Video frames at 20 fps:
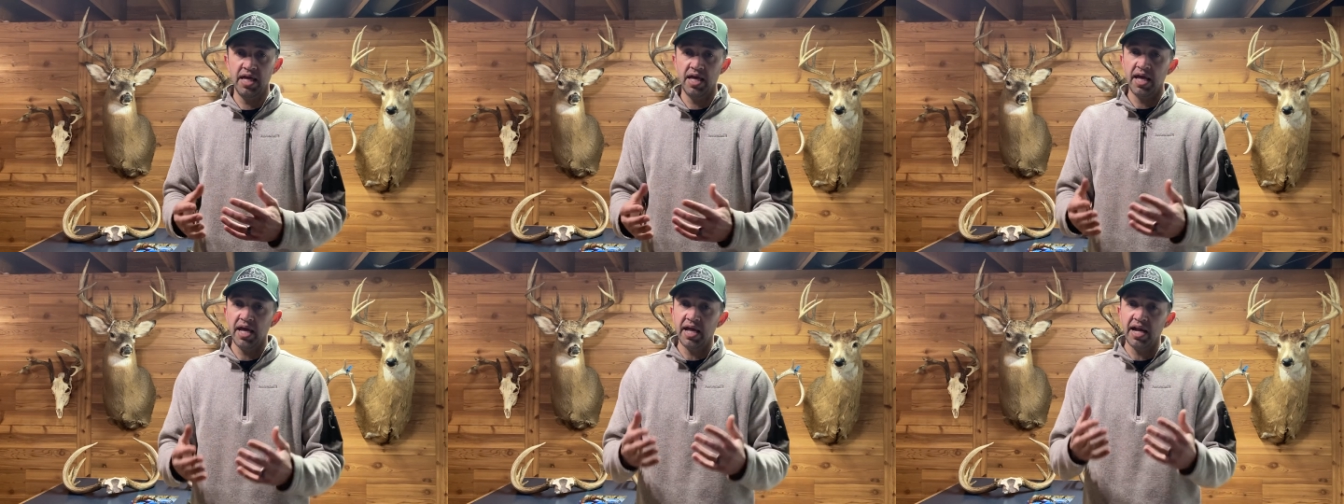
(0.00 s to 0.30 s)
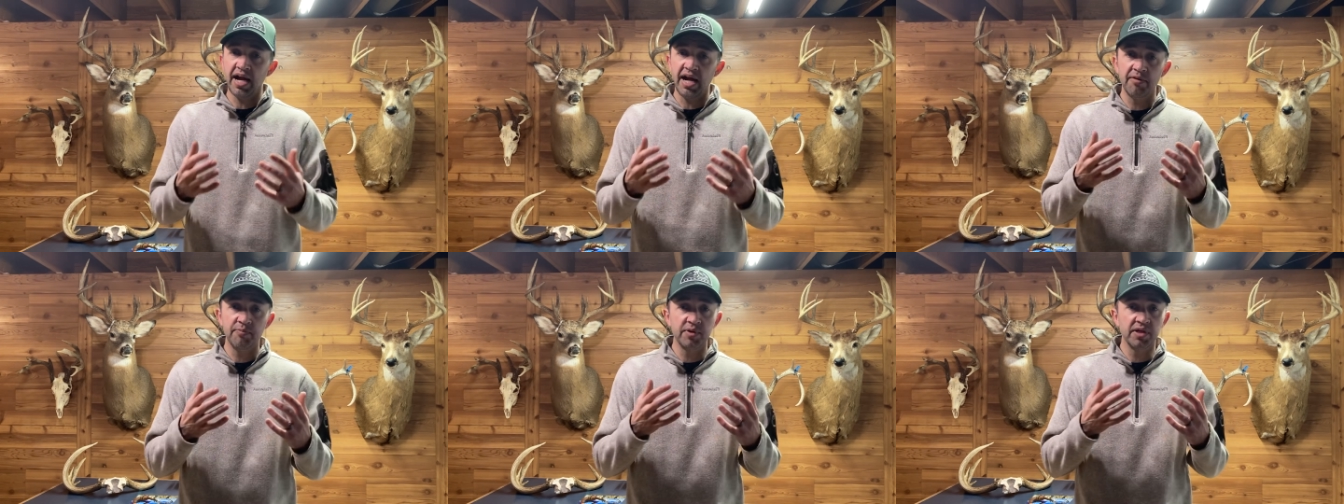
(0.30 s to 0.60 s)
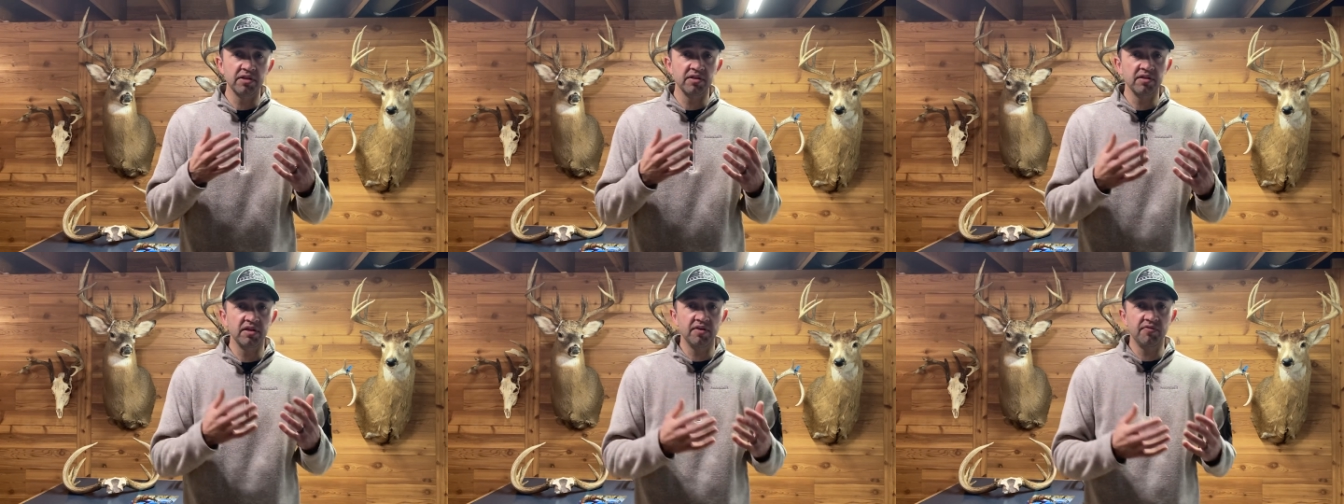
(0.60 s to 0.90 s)
And I've
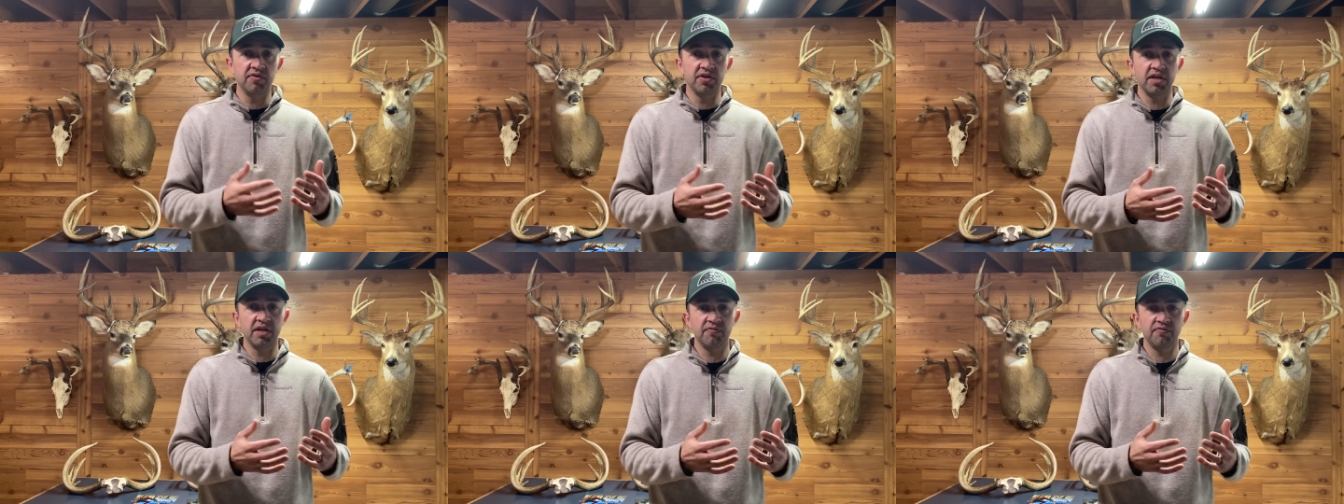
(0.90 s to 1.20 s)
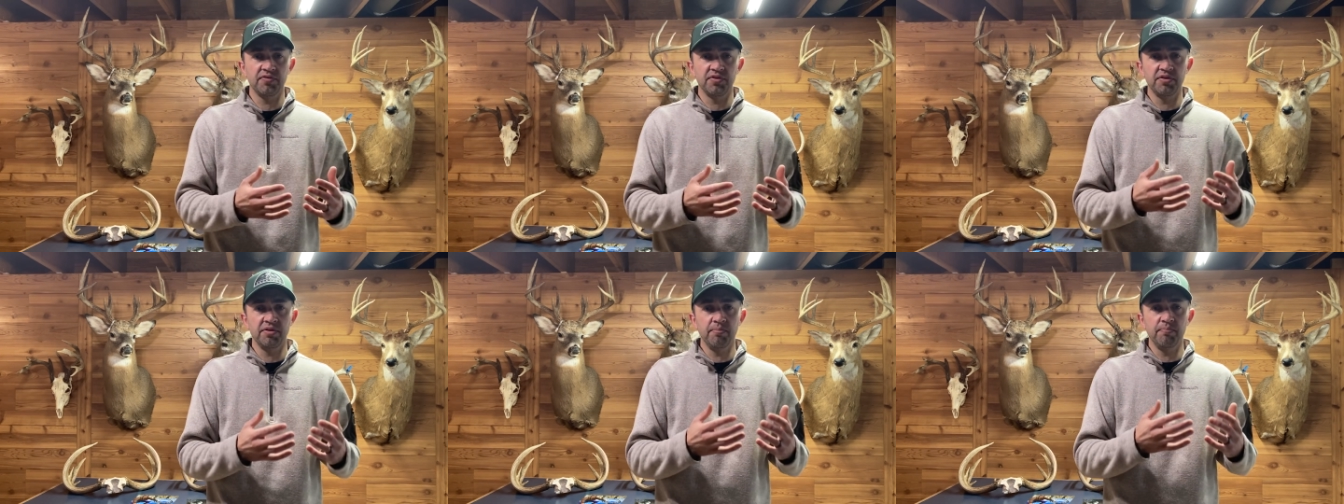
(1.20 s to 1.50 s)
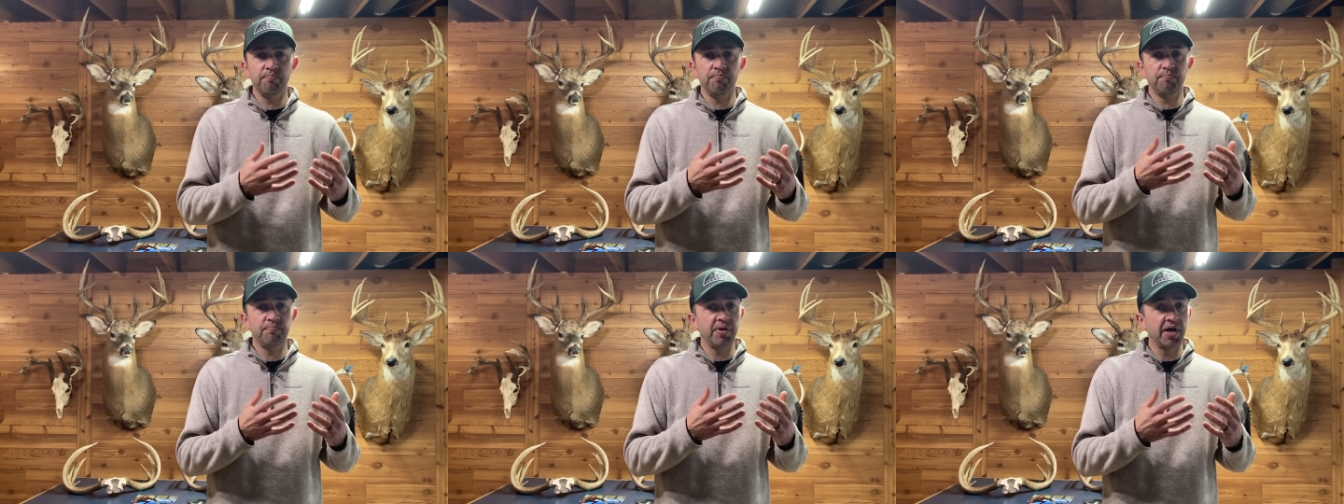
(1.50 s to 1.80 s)
been living it for
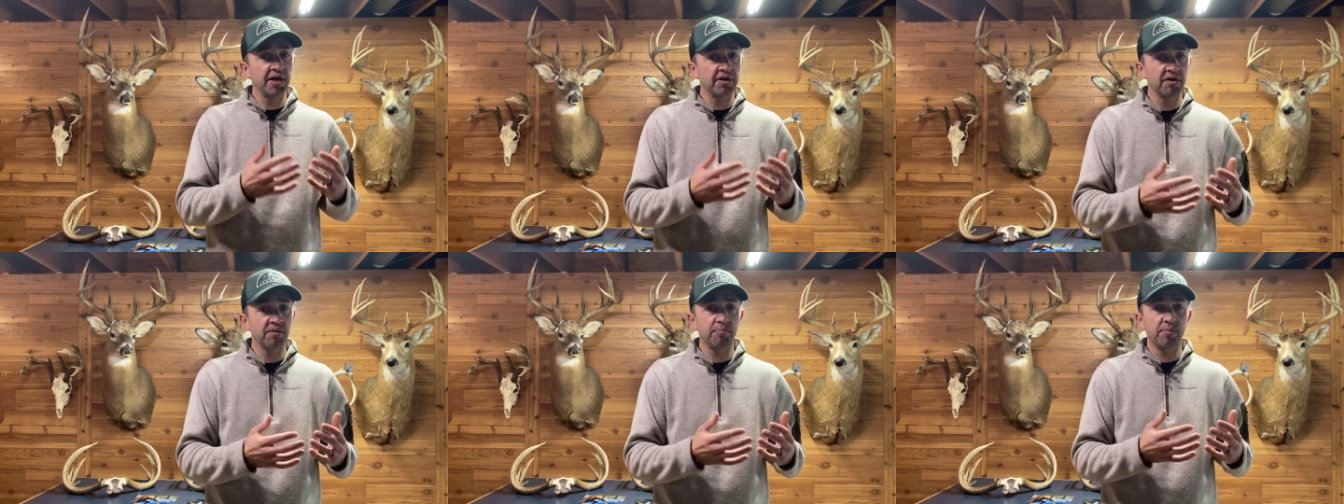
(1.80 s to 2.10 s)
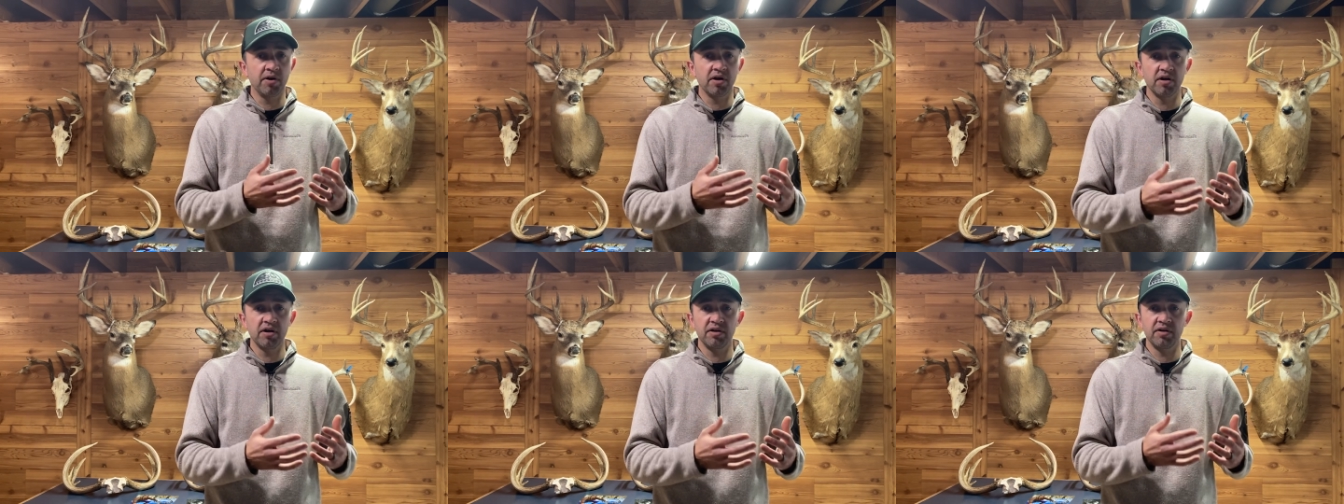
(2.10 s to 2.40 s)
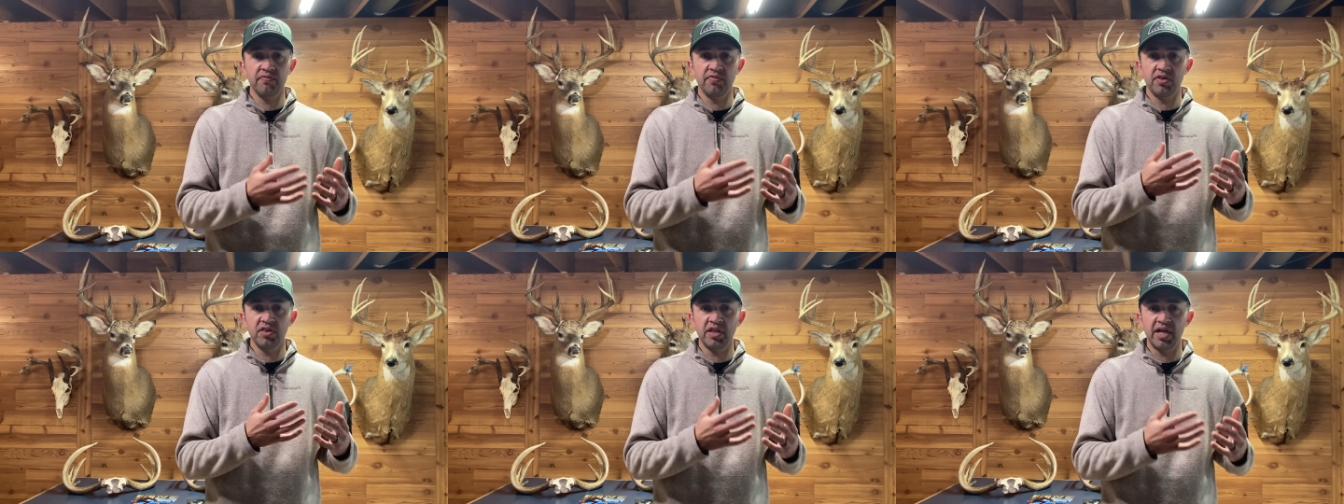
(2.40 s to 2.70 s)
the better part
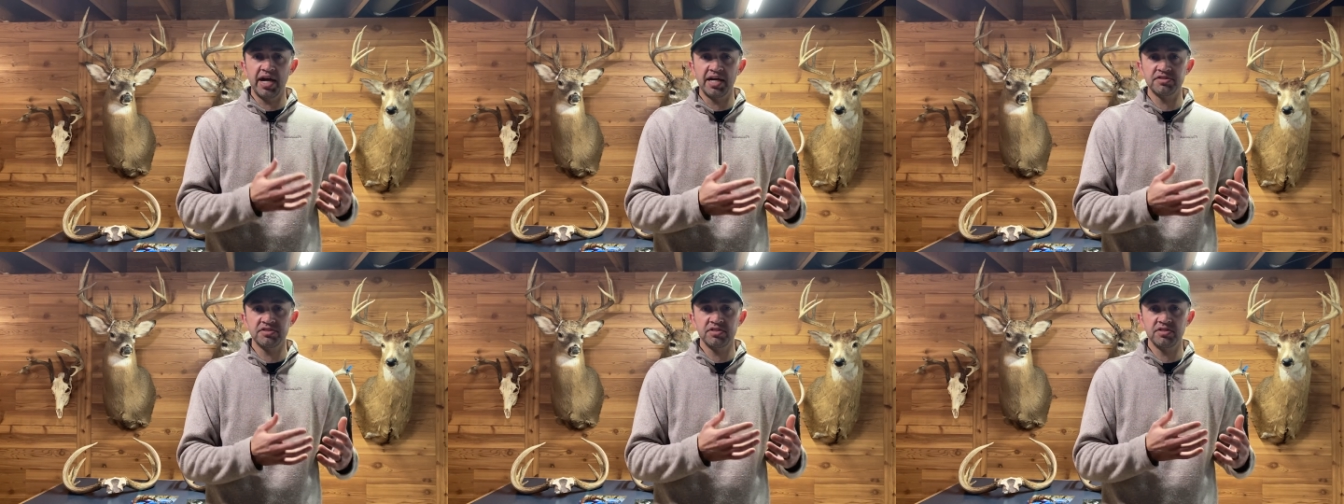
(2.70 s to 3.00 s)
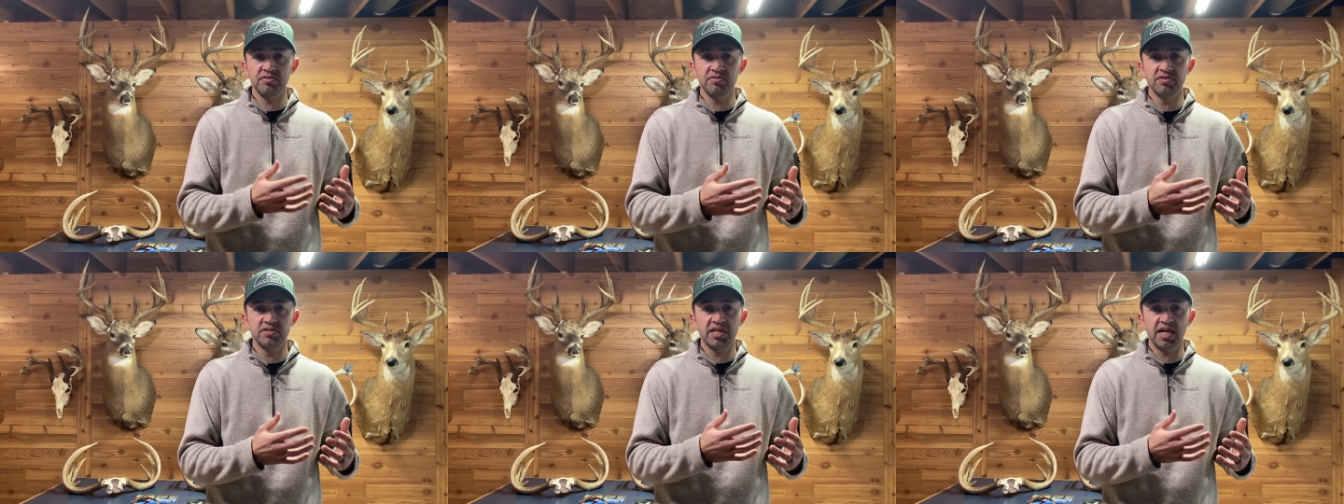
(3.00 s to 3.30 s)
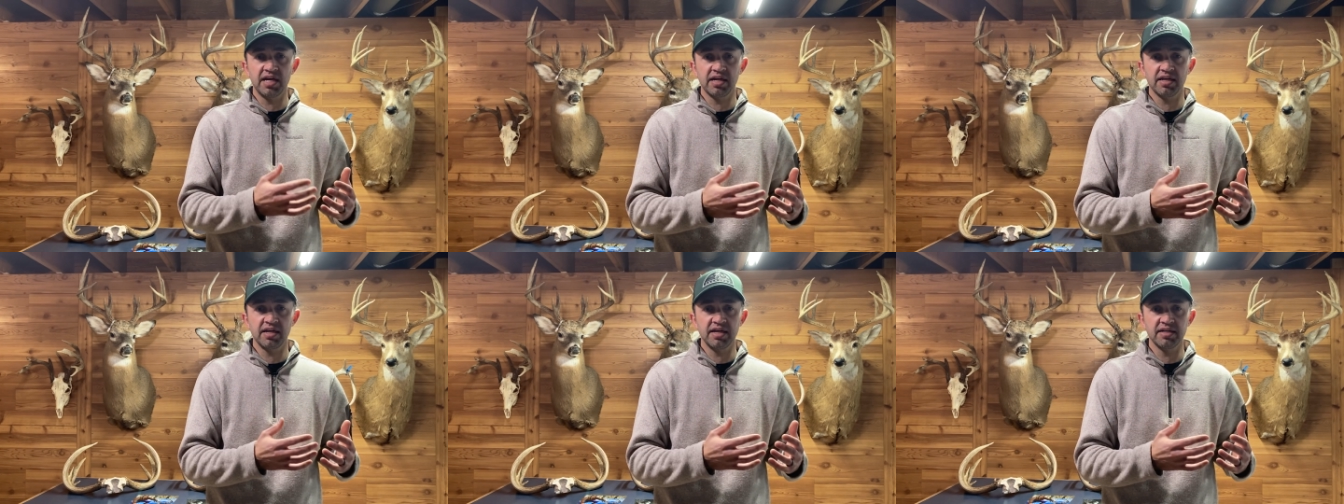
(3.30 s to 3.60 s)
of the last 2
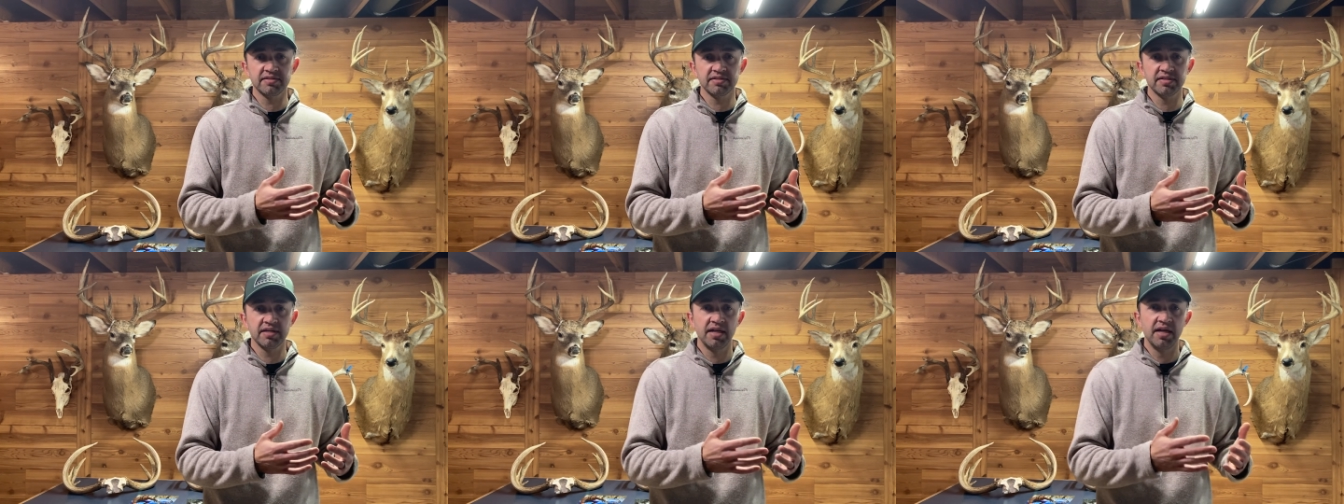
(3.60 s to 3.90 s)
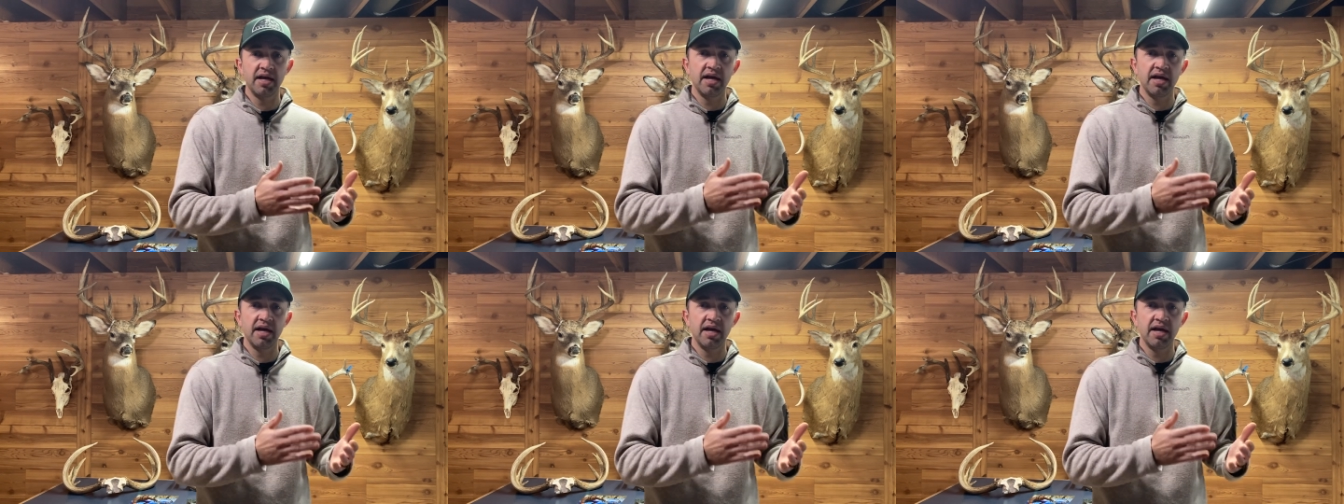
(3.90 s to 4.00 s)
decades.